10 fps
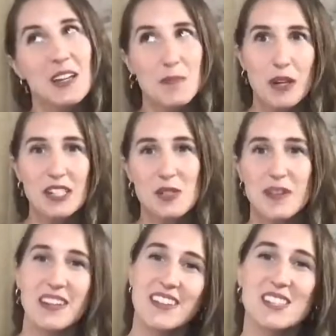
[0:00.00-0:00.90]
bring it to
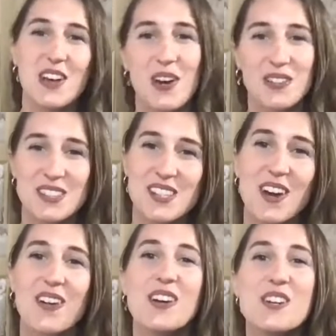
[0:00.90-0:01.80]
me. Let's go. Let's
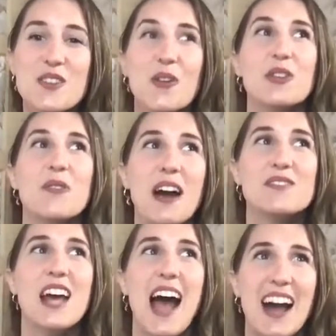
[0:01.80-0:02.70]
go. No, you have
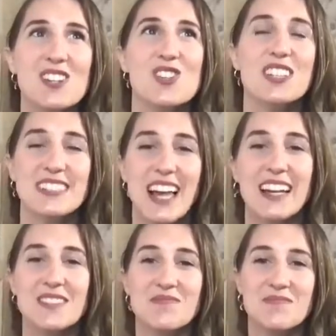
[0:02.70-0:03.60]
to actually
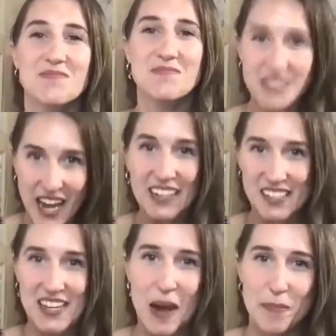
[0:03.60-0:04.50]
like take a
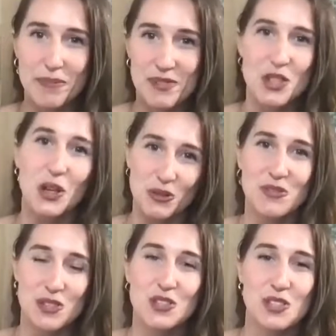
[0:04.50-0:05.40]
step to go
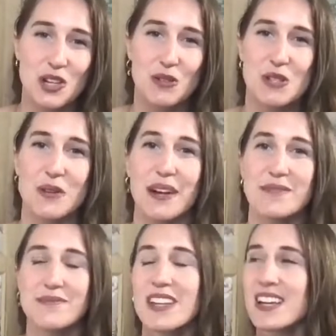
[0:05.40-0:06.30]
do it.
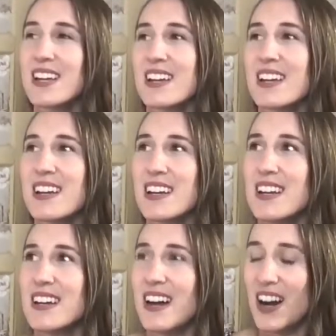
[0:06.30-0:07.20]

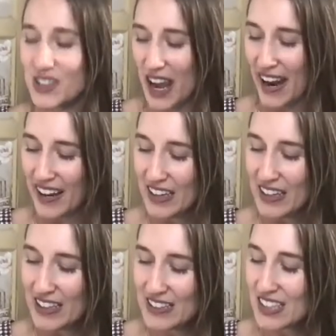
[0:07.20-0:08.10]
Okay,
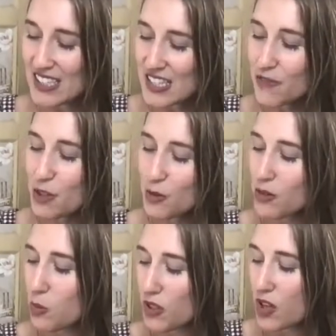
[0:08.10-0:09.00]
let's leave you
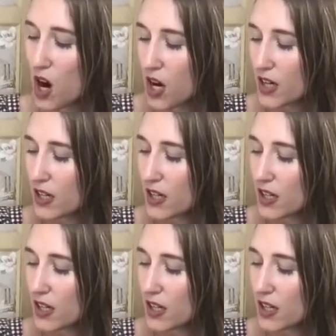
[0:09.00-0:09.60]
with one card.